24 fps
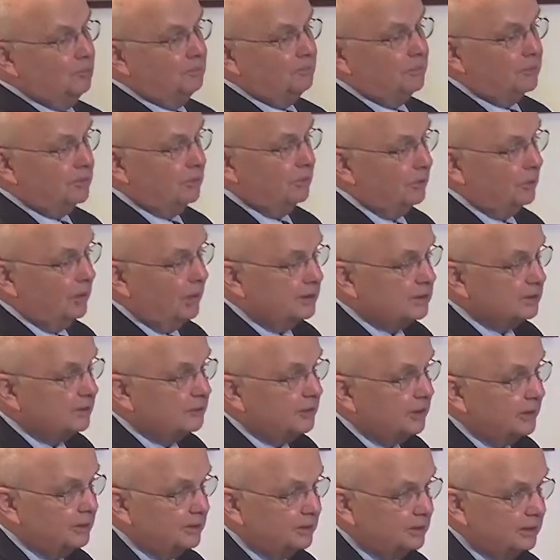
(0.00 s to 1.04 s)
So there are lots of
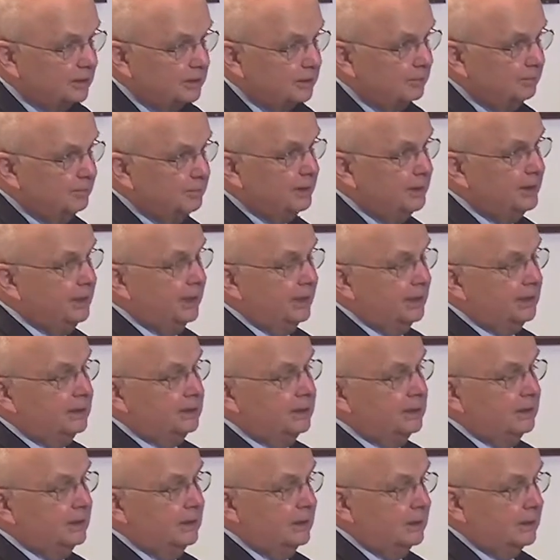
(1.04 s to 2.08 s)
things that can be done.
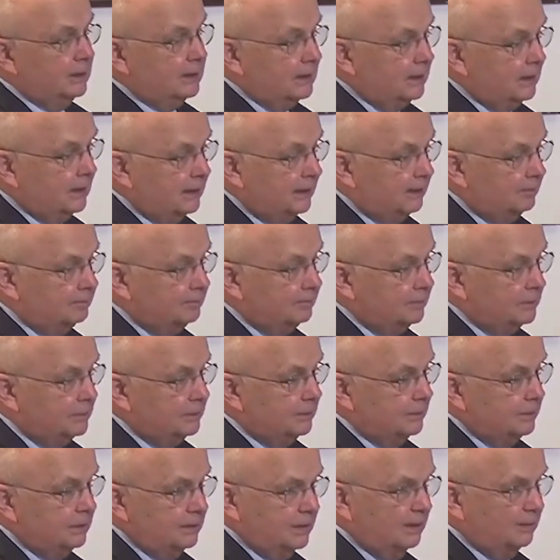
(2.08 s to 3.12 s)

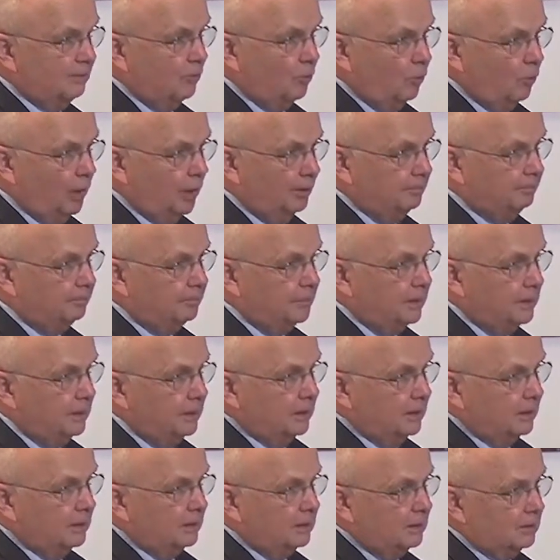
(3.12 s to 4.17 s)
Number one,
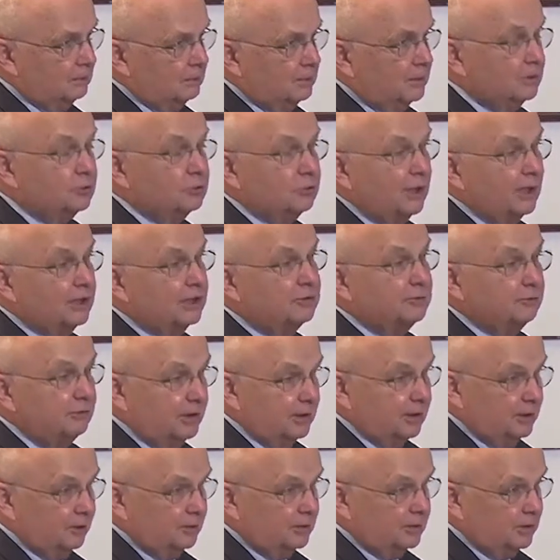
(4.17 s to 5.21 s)
we can try to defend
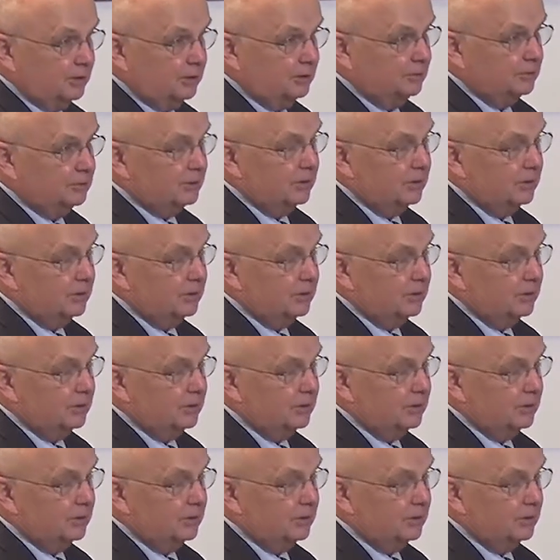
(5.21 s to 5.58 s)
ourselves.